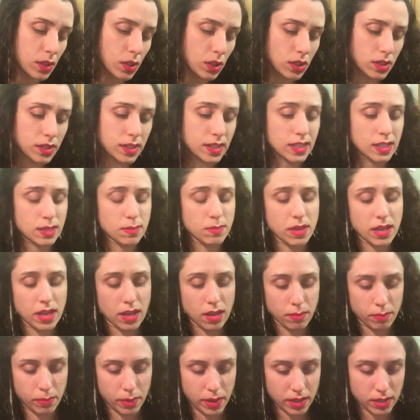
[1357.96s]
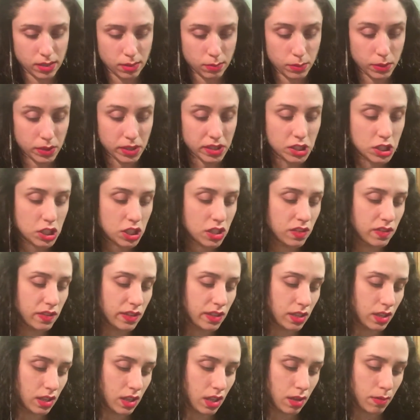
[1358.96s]
Seeming impossible.
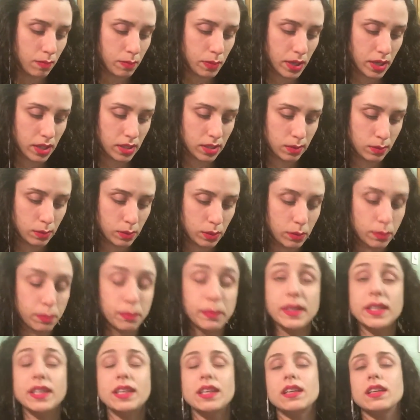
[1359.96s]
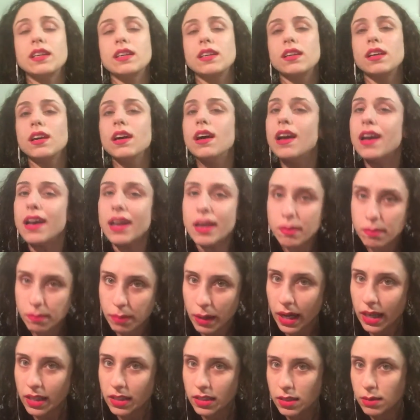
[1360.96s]
Achieving the impossible. Being
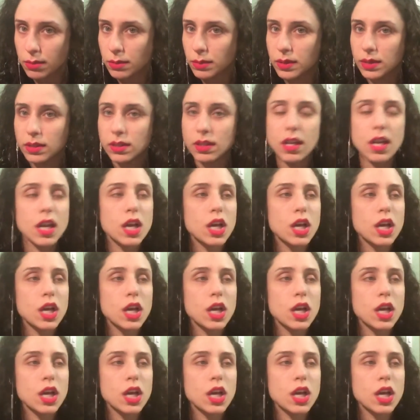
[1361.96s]
impossible.